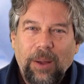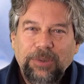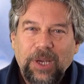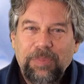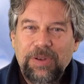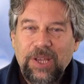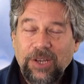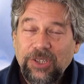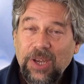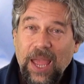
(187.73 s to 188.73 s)
object
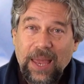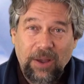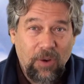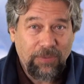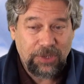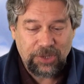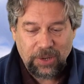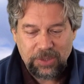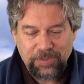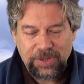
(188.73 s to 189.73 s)
protection and
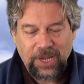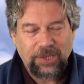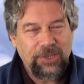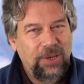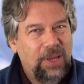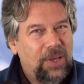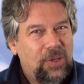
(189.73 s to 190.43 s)
overcharge protection.